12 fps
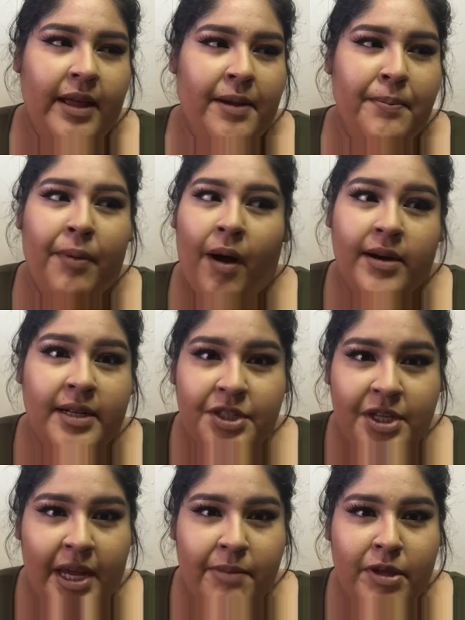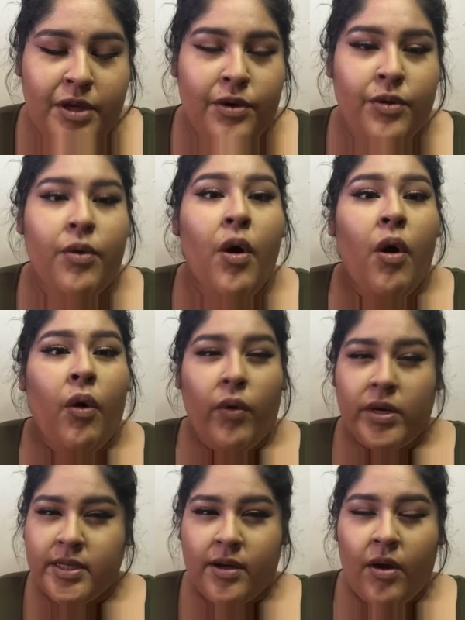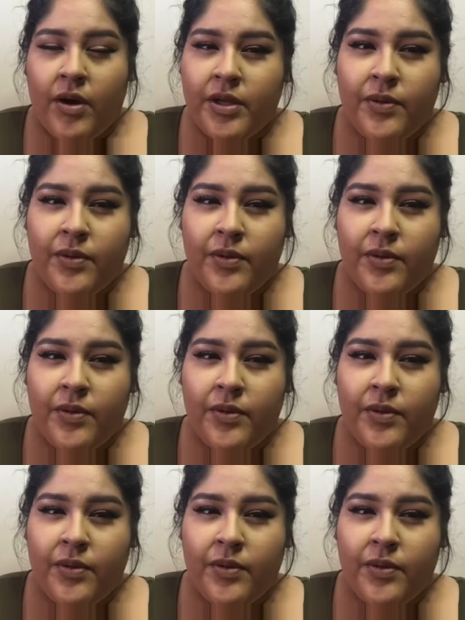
like, body shame you or to call